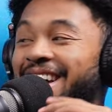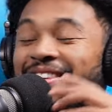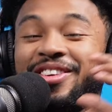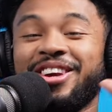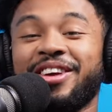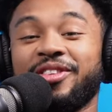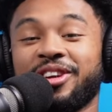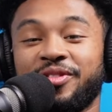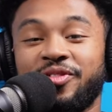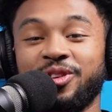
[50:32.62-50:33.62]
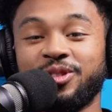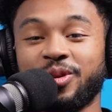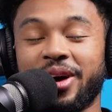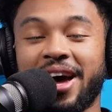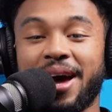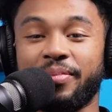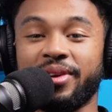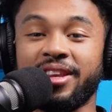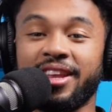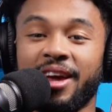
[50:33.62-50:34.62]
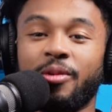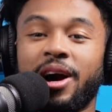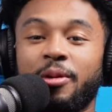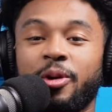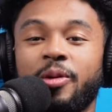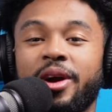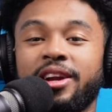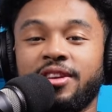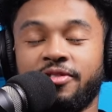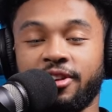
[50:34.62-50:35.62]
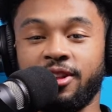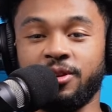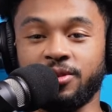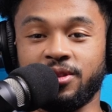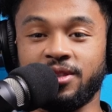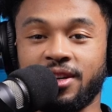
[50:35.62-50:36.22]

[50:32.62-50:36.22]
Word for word: Yeah. If you if you're confused of what happened and why we're wearing different clothes,